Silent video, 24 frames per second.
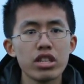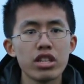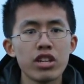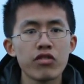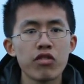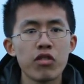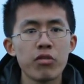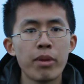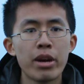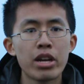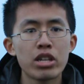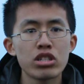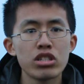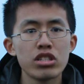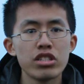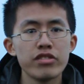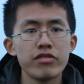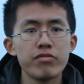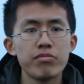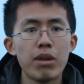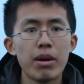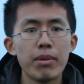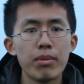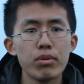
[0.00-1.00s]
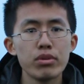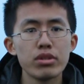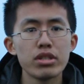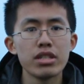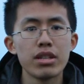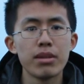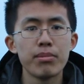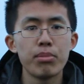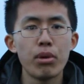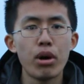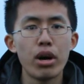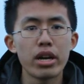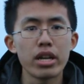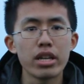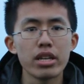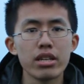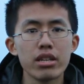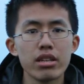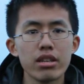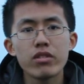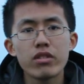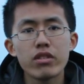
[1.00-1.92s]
in the formation of bubbles in the body.